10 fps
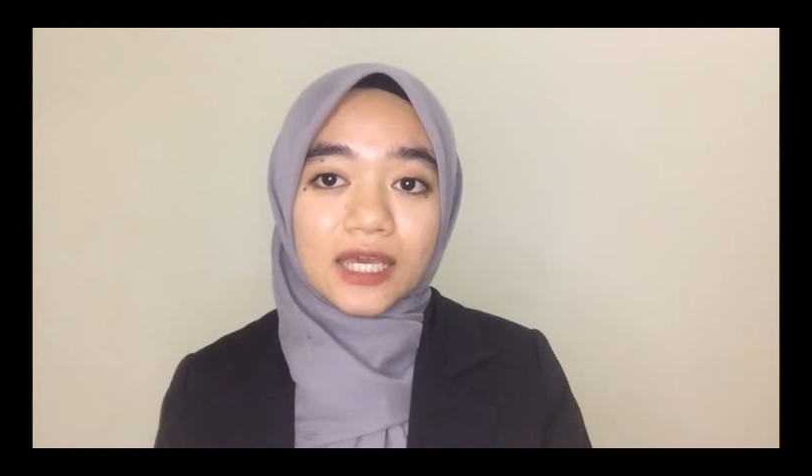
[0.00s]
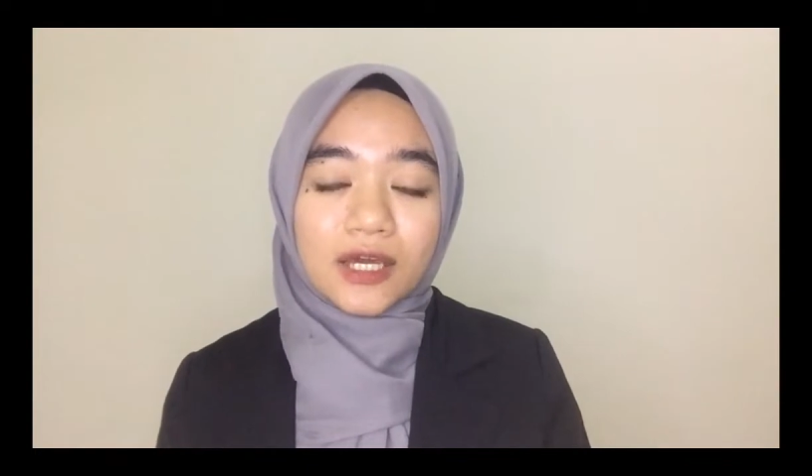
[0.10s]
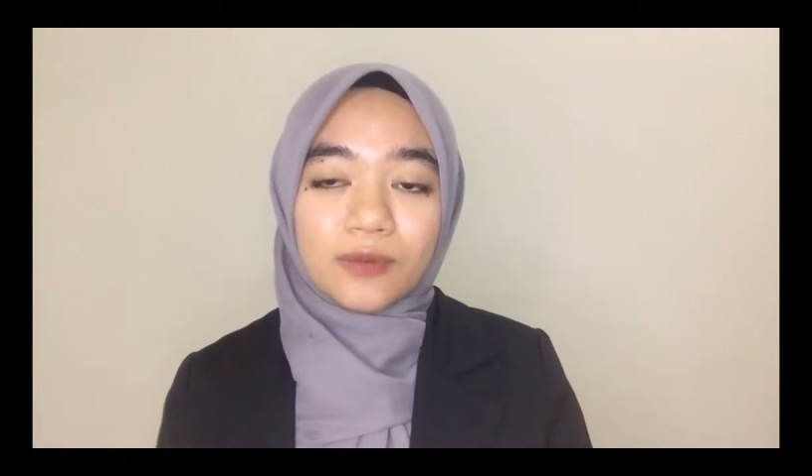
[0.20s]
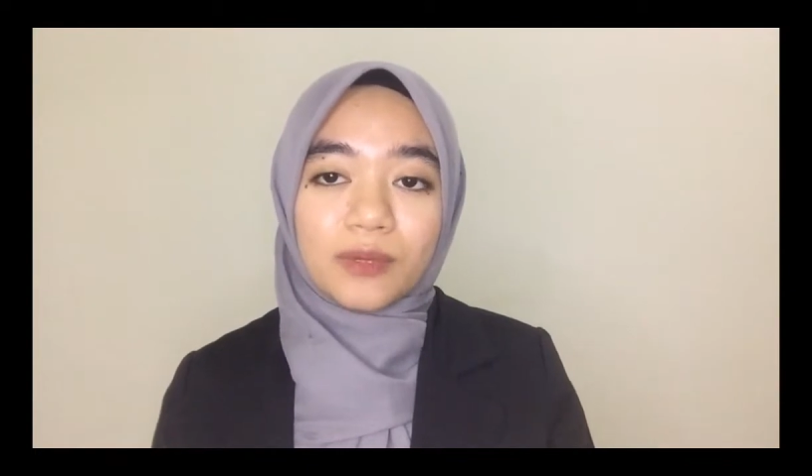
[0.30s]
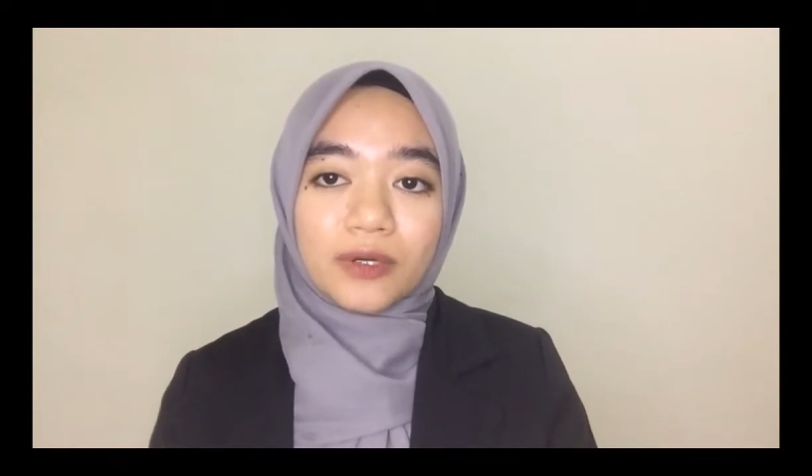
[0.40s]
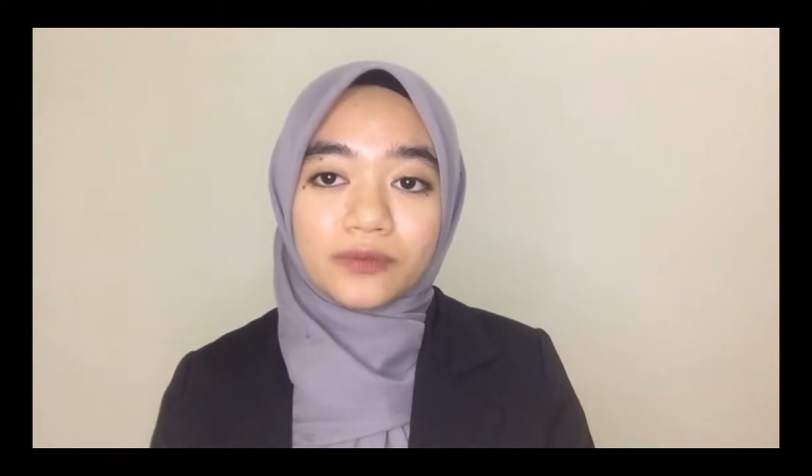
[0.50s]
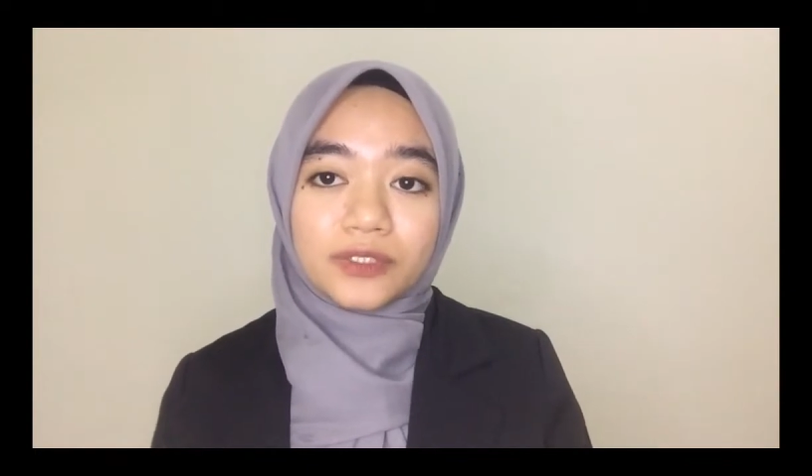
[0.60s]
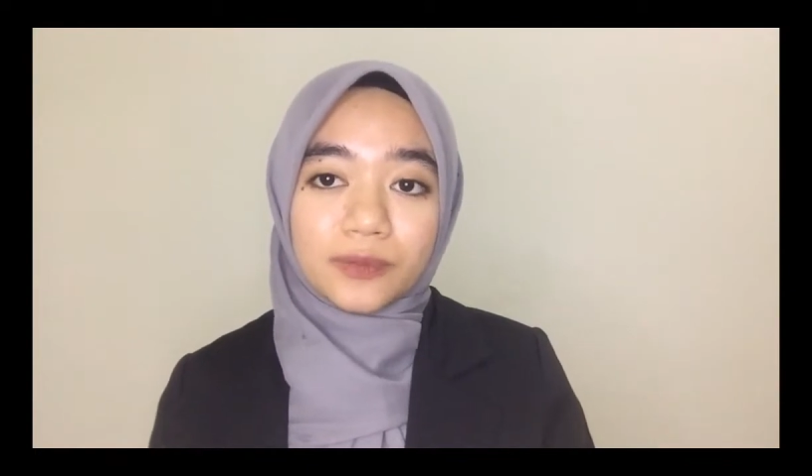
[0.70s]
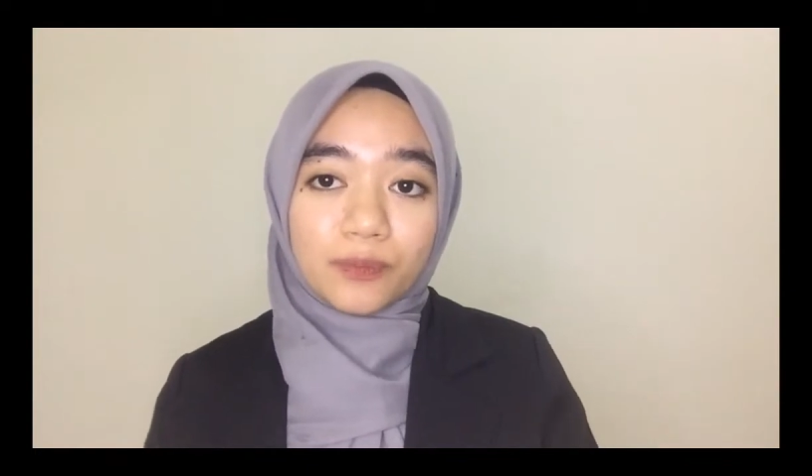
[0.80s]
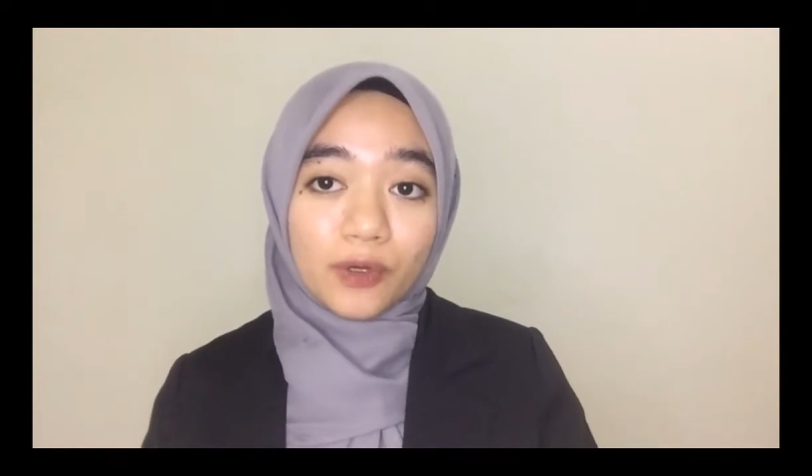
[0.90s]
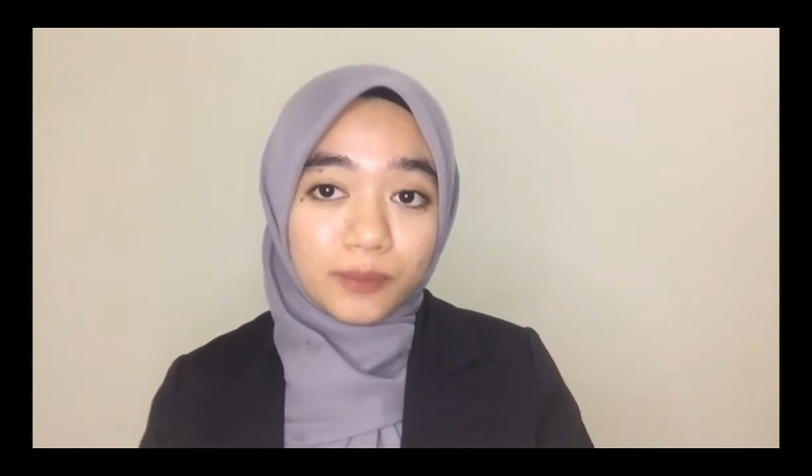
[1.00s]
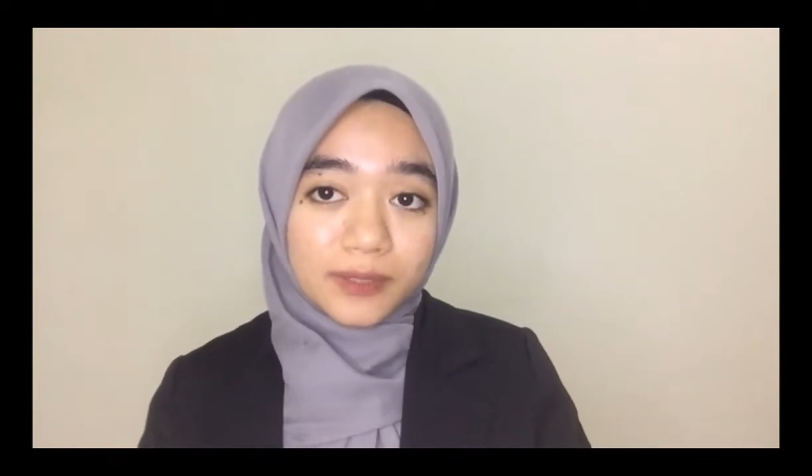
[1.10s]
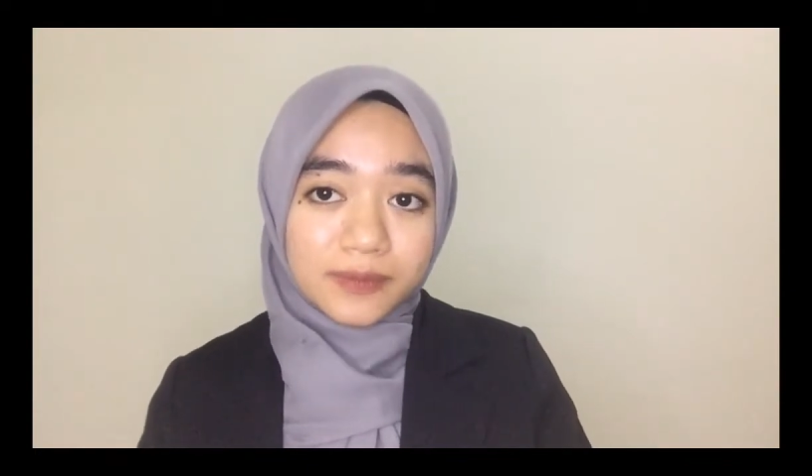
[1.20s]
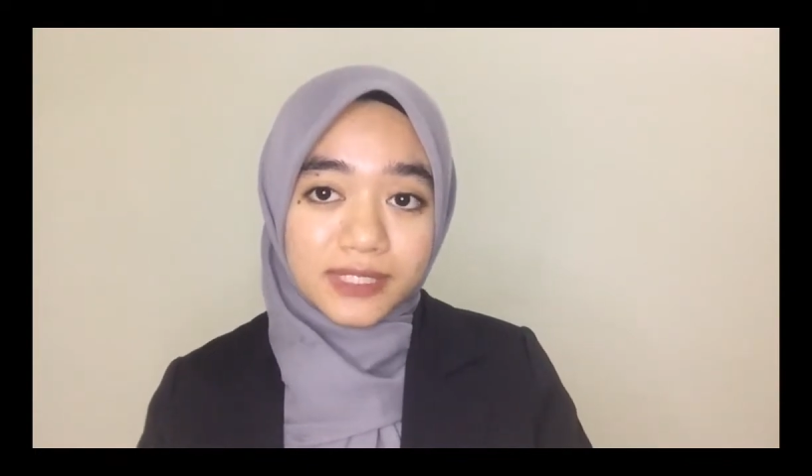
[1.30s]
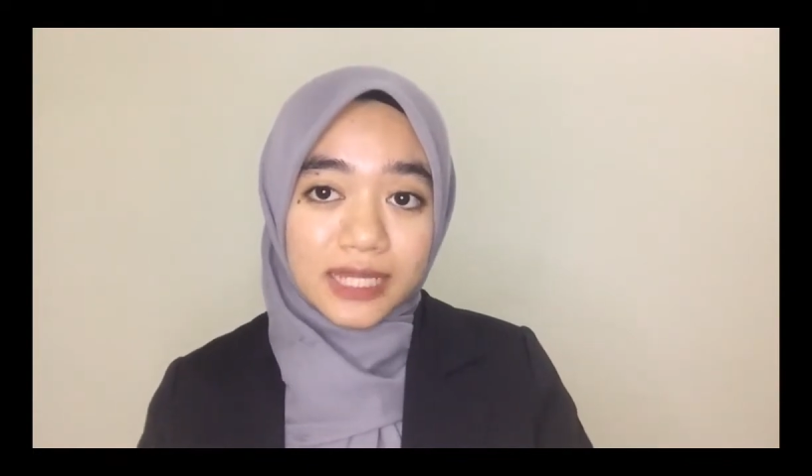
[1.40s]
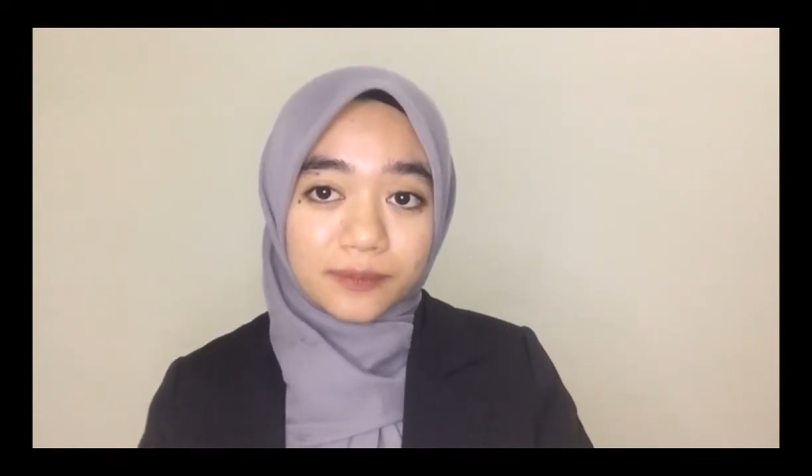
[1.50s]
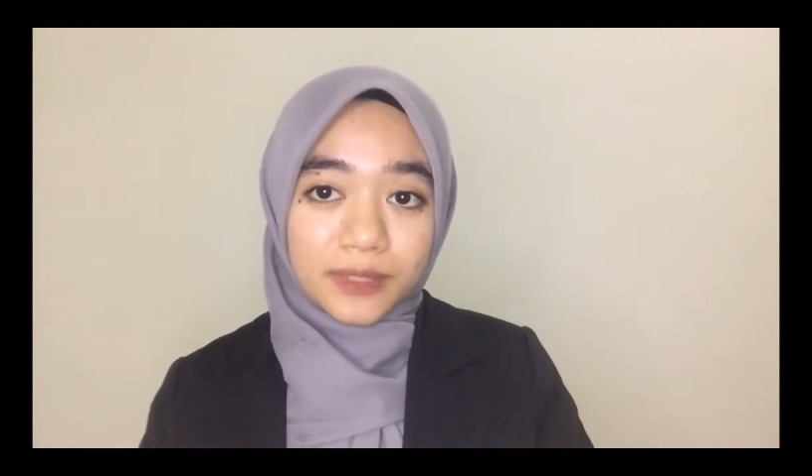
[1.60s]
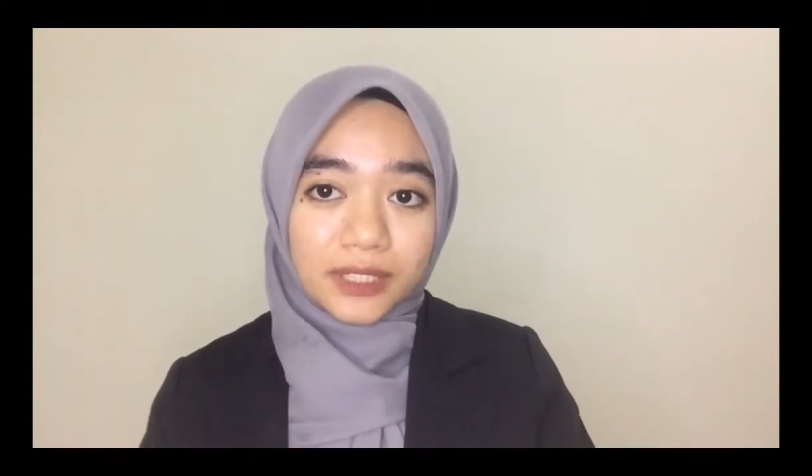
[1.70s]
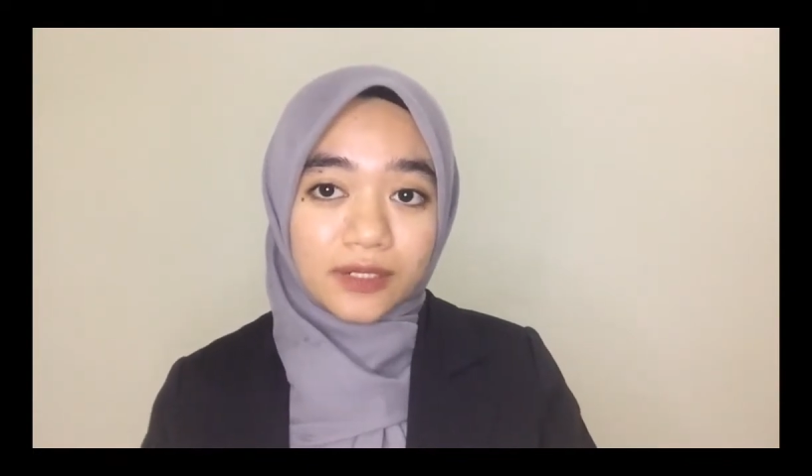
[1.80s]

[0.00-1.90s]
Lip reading: about the problem statement